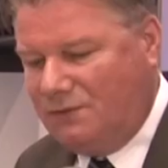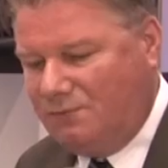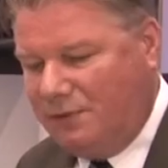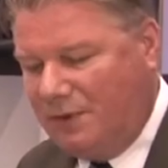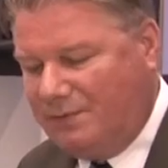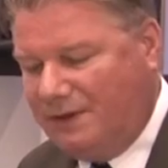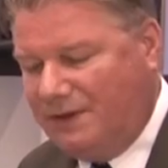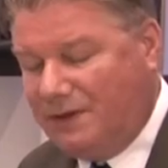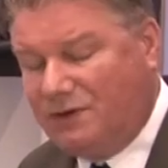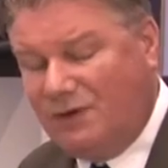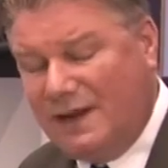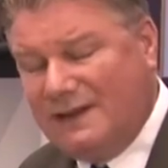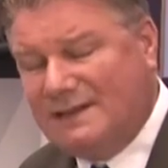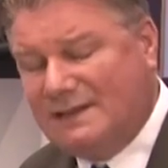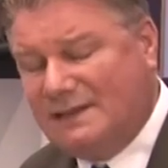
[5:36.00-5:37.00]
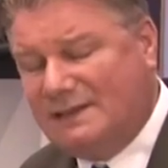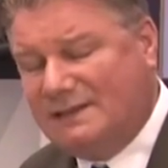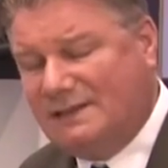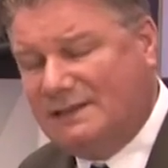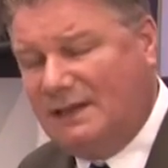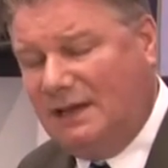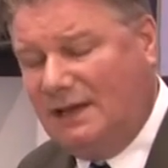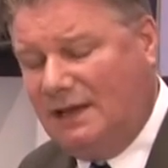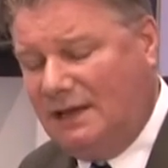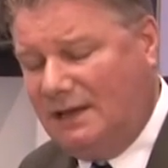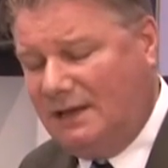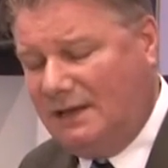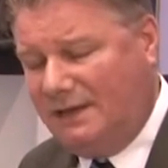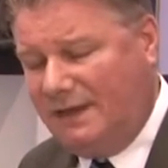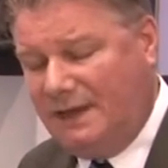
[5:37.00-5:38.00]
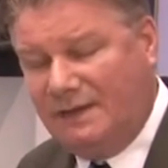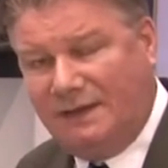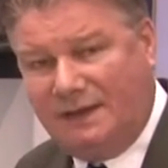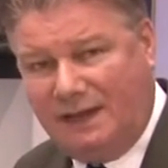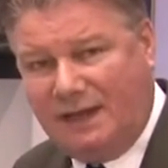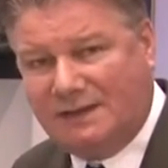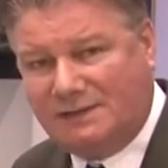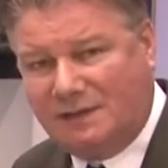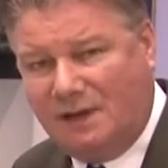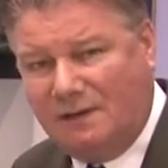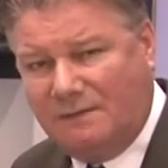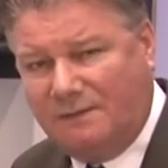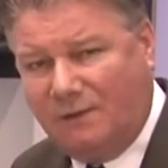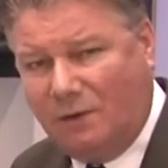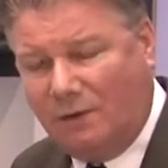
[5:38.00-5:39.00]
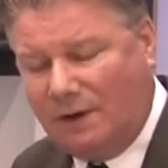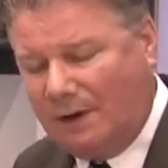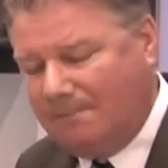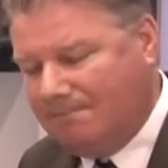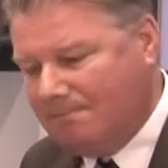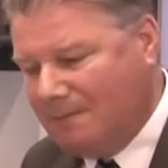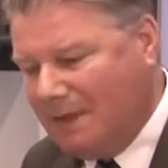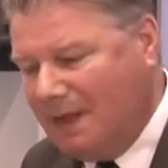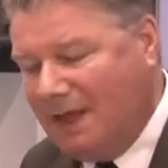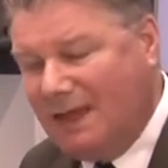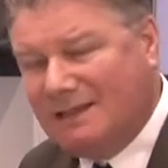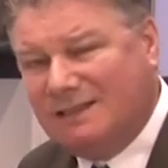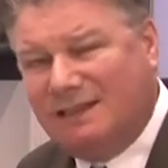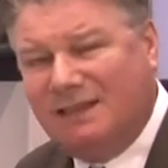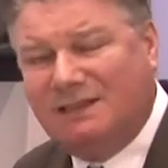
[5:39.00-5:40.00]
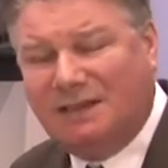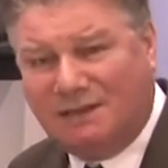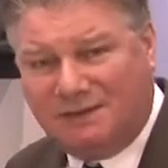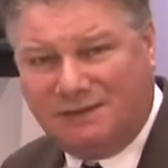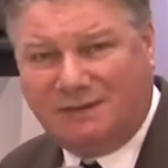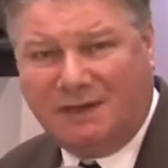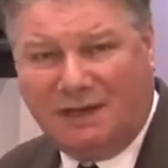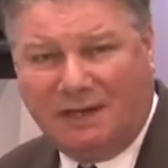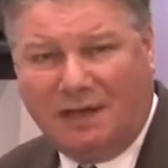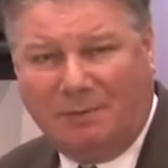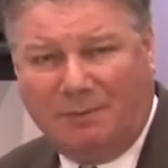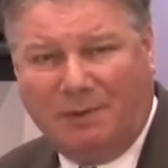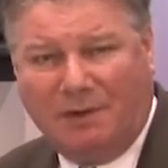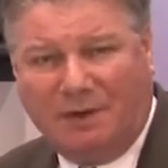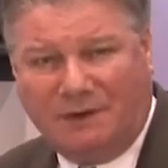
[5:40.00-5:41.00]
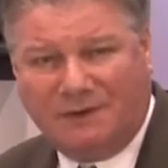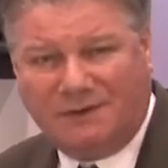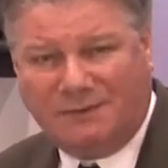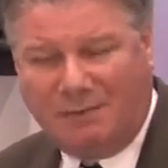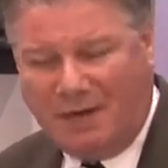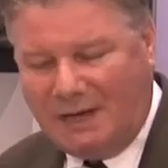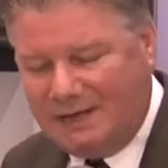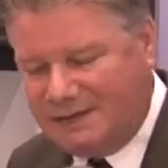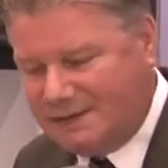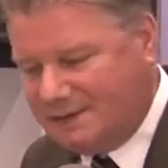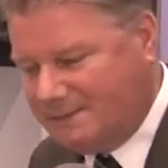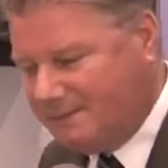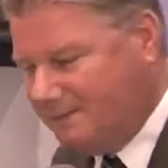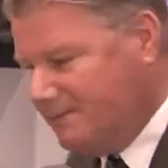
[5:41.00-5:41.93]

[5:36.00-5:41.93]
probably the greatest thing that it has going for it is that it doesn't take up a lot of space.